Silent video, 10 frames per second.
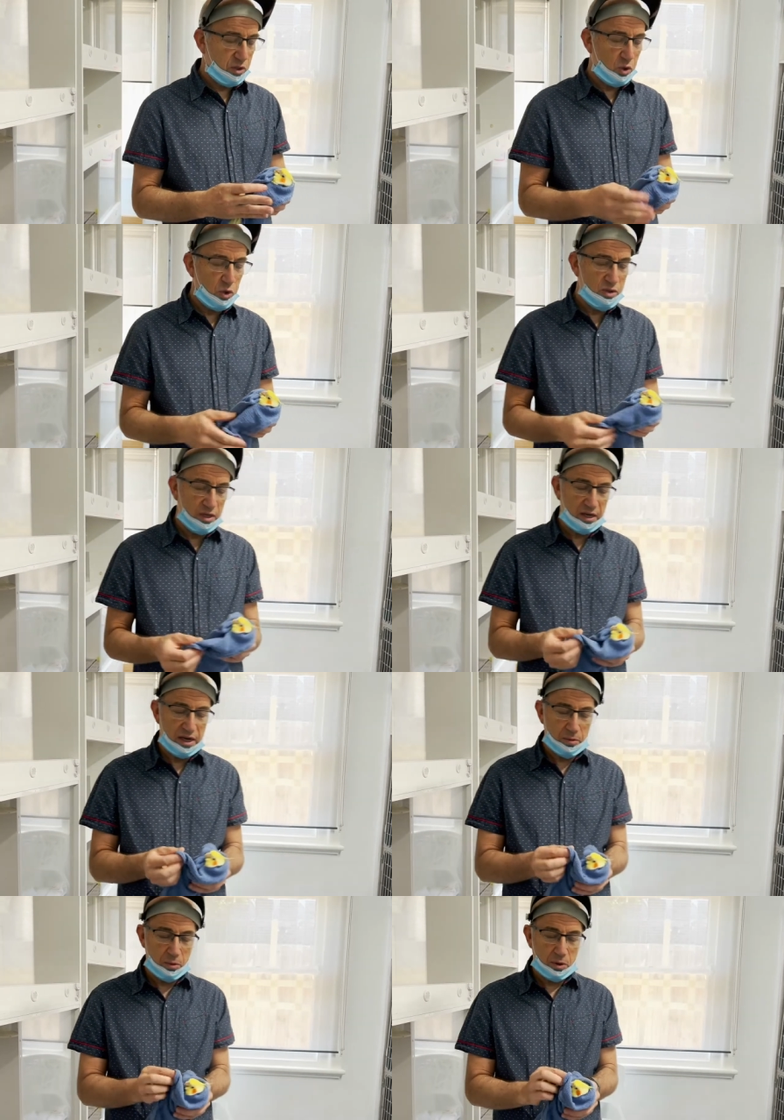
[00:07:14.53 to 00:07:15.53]
nursing
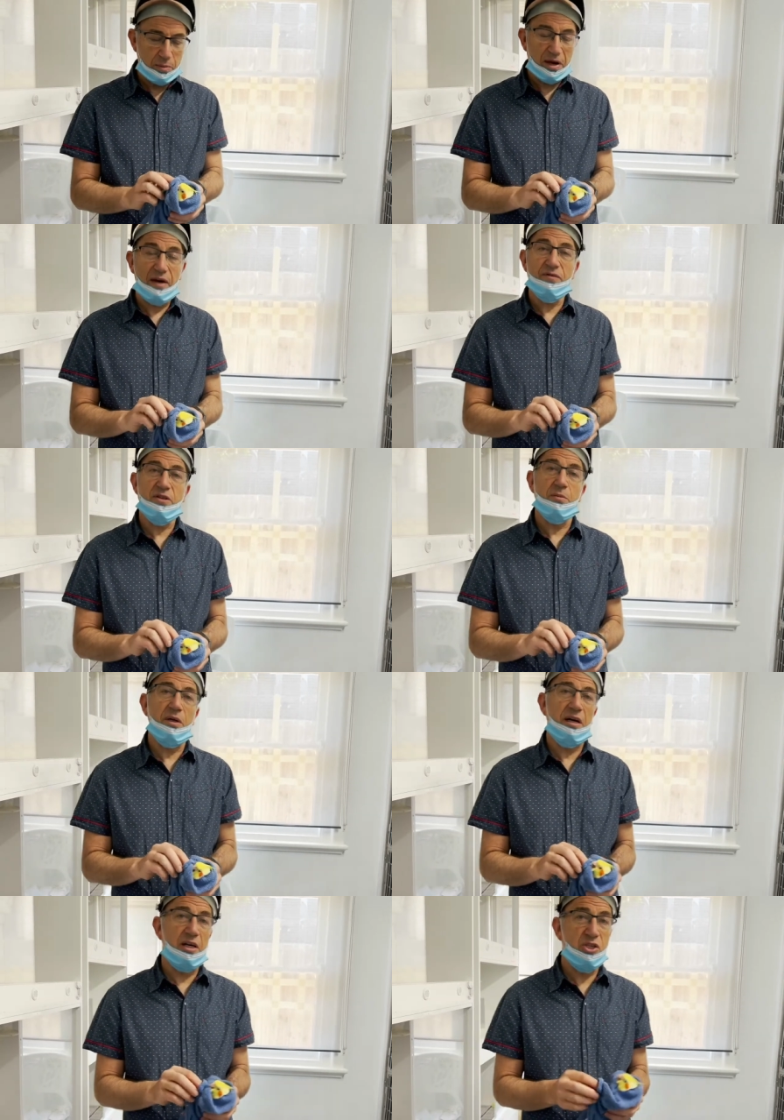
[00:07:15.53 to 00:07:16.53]
care, we want him comfortable
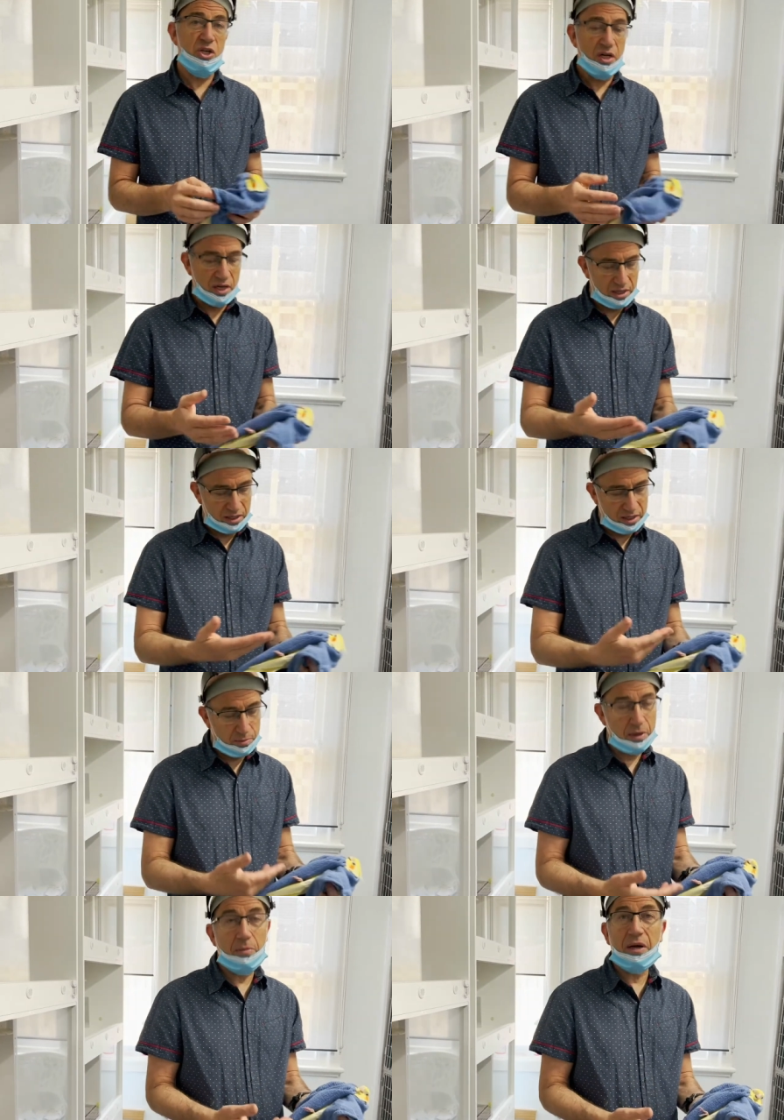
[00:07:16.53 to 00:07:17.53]
and hygienic and keeping him